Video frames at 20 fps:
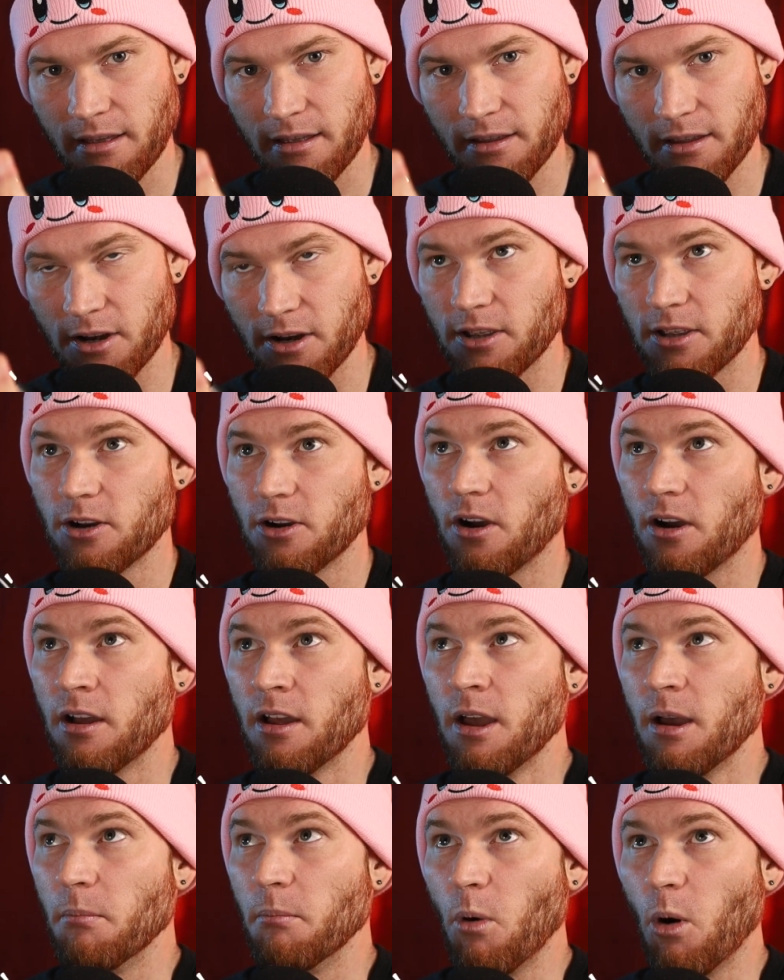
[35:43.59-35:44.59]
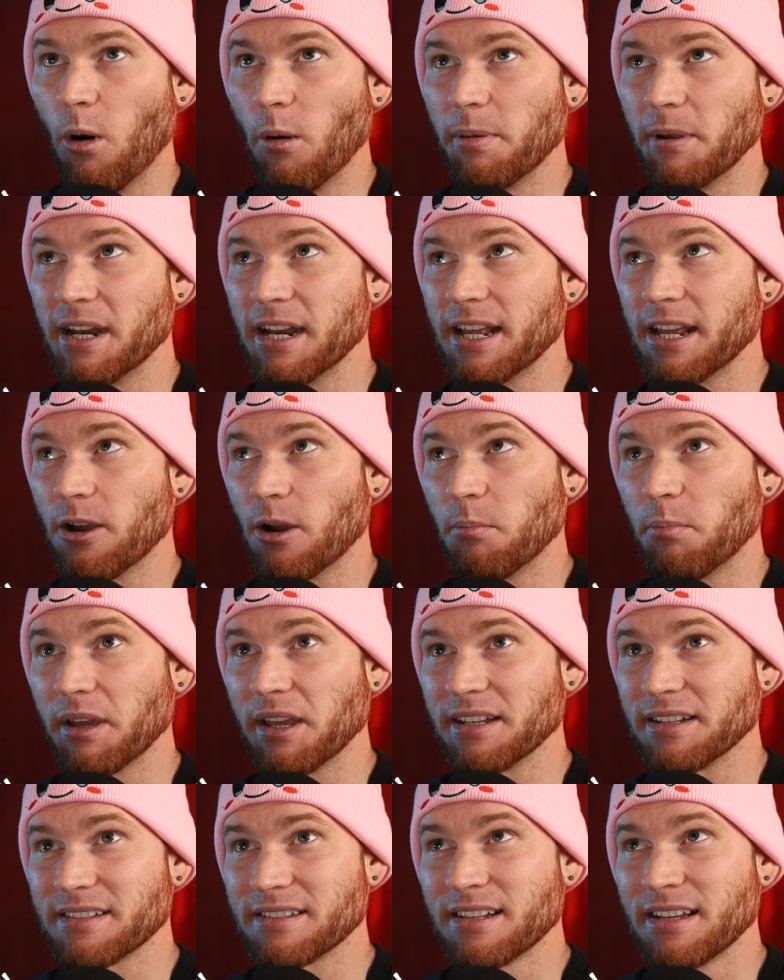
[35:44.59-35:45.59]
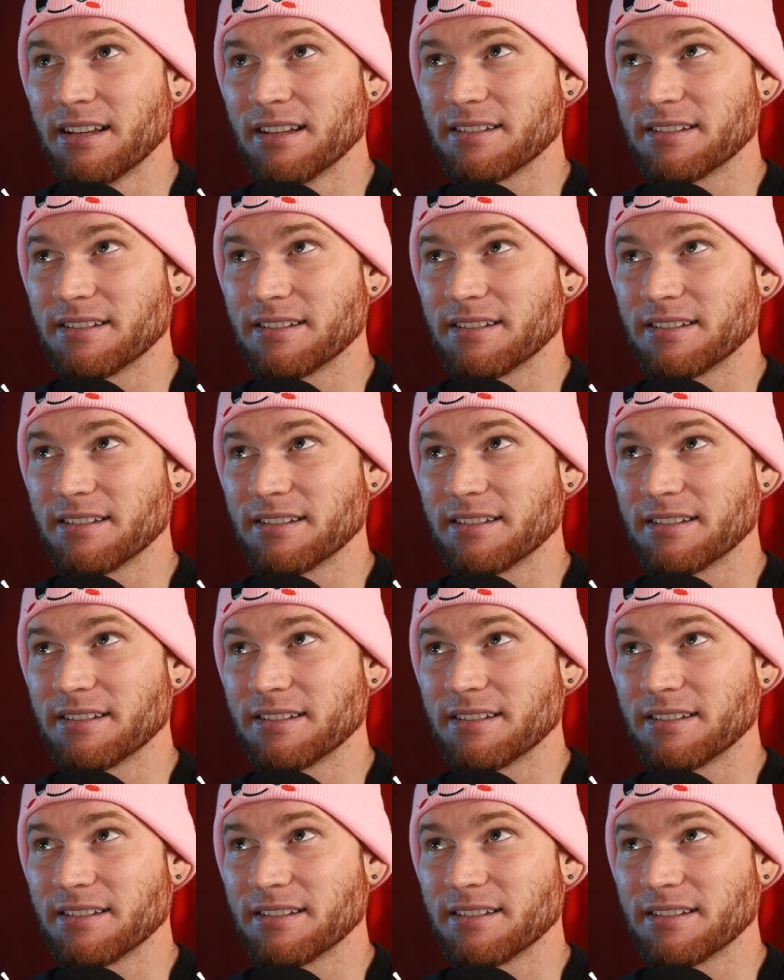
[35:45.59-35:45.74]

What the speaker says: you're not morbidly obese,